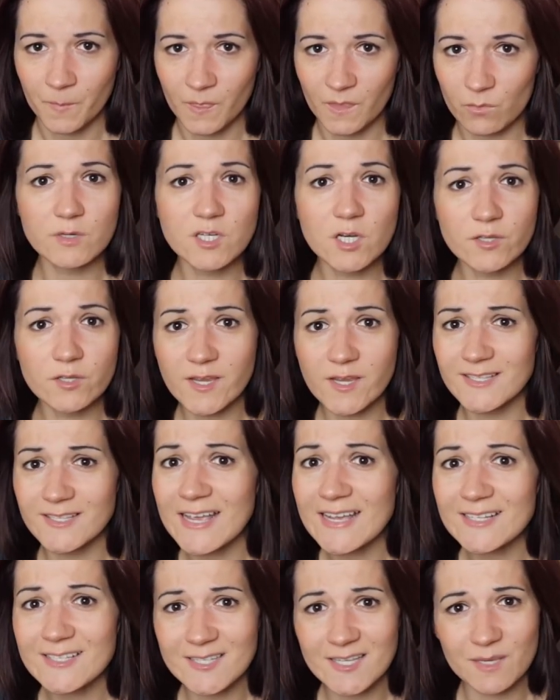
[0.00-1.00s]
Which are the
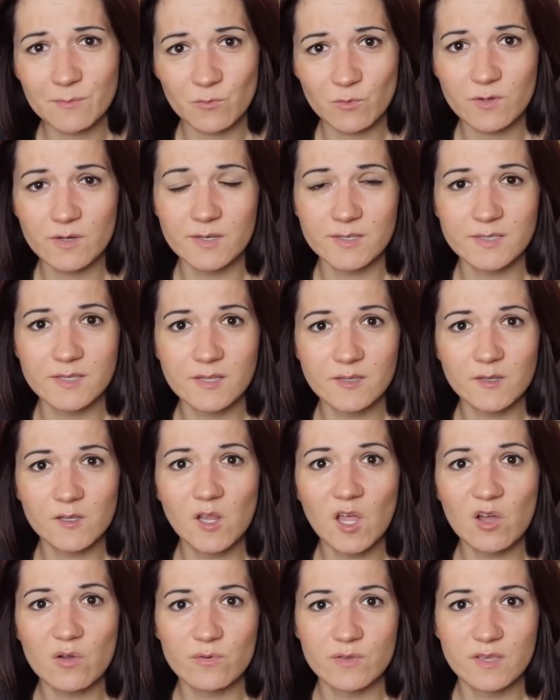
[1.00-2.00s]
exact same words that
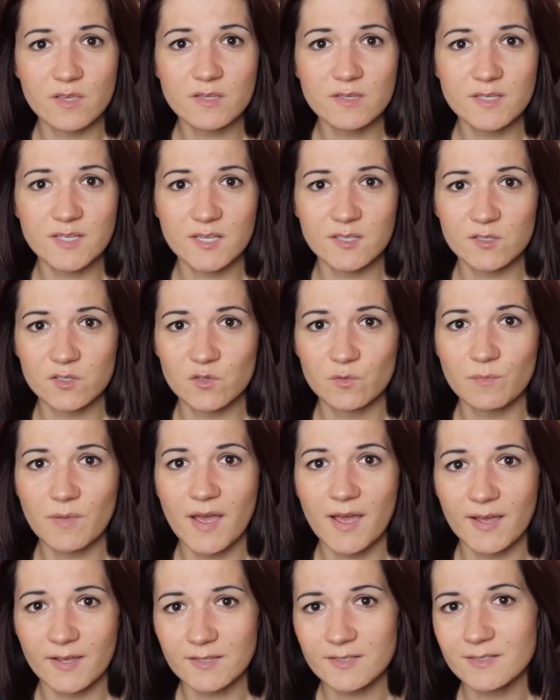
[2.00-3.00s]
Chloe said to
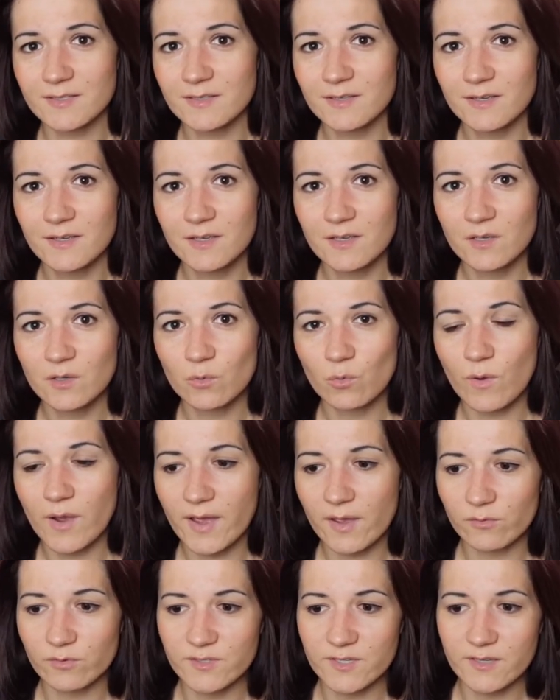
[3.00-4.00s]
Max
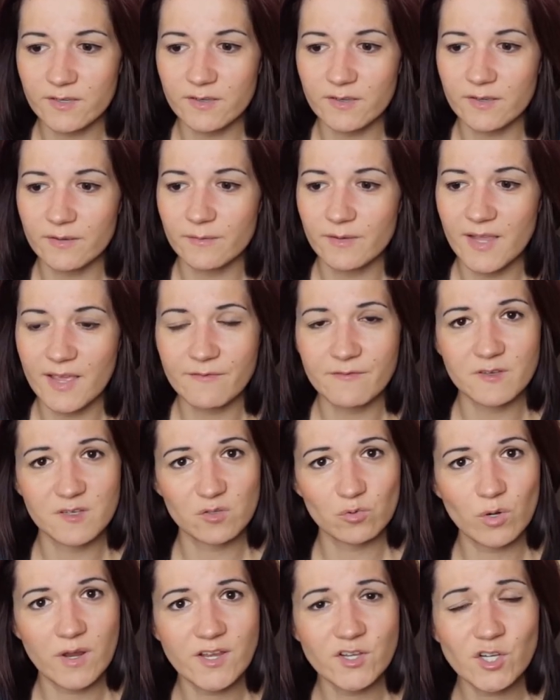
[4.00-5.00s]
while the Life is
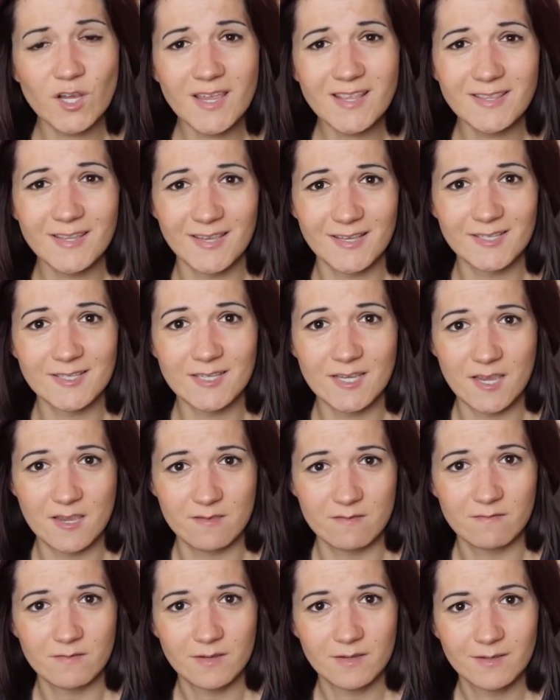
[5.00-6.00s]
Strange ending
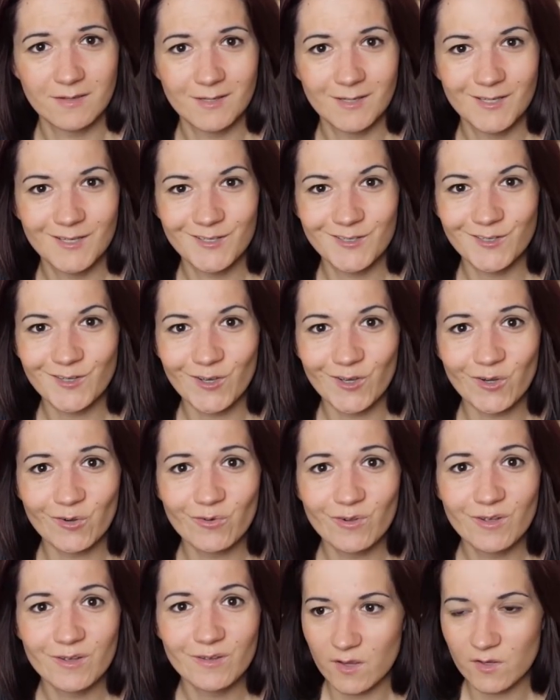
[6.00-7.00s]
scene.
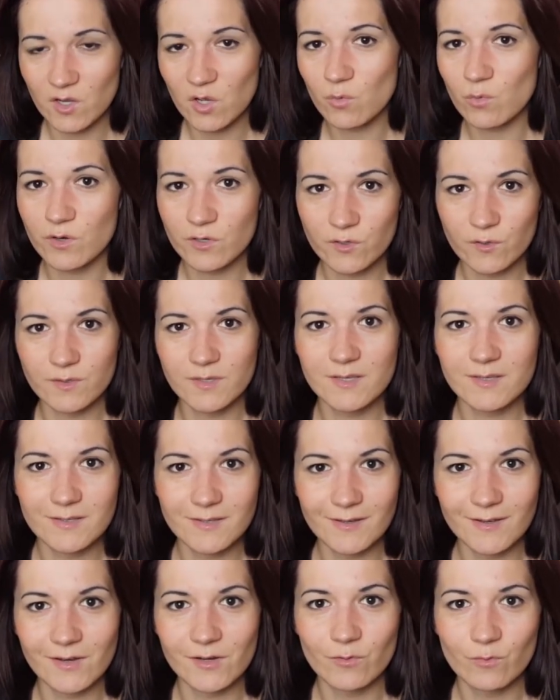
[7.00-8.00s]
So I know what you did
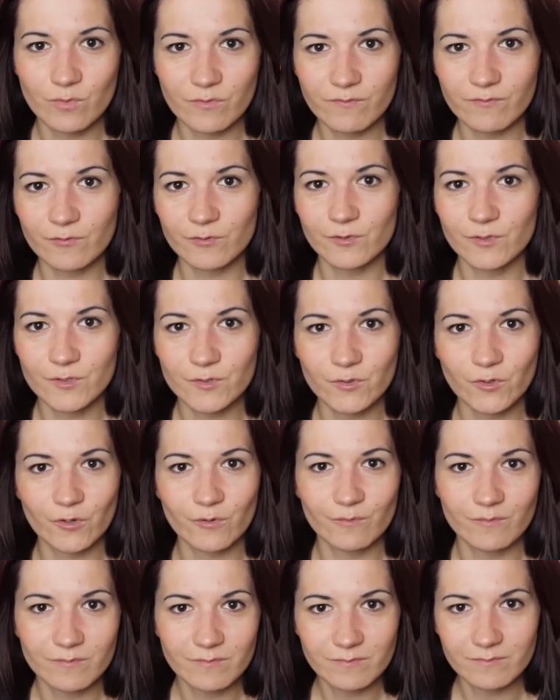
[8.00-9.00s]
there before the
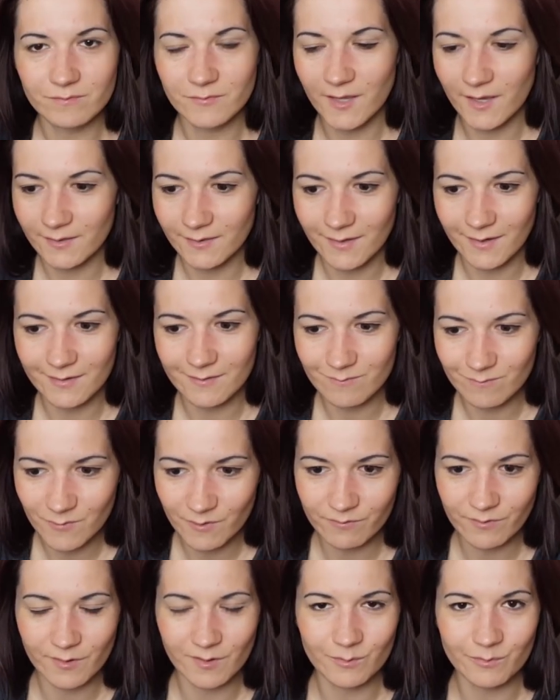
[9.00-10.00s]
storm, Deck 9
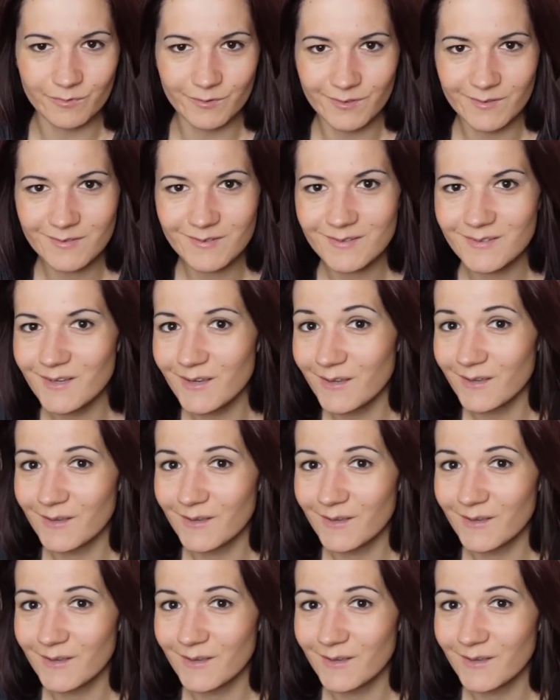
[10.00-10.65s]
developers.